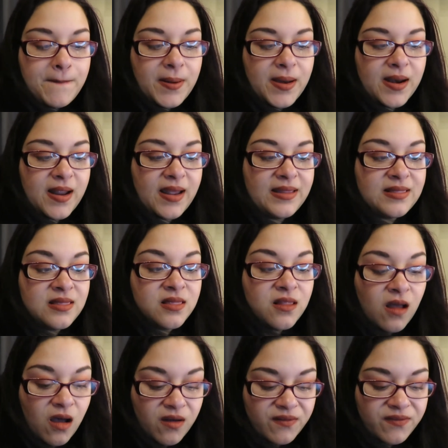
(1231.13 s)
but I
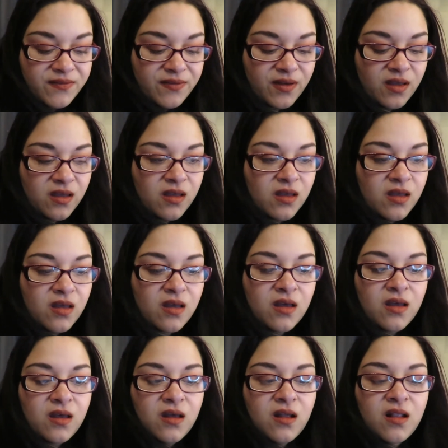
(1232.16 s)
love
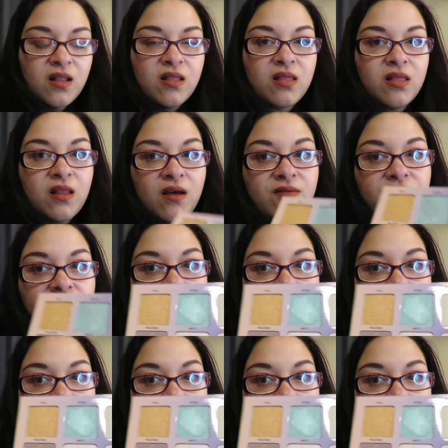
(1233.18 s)
love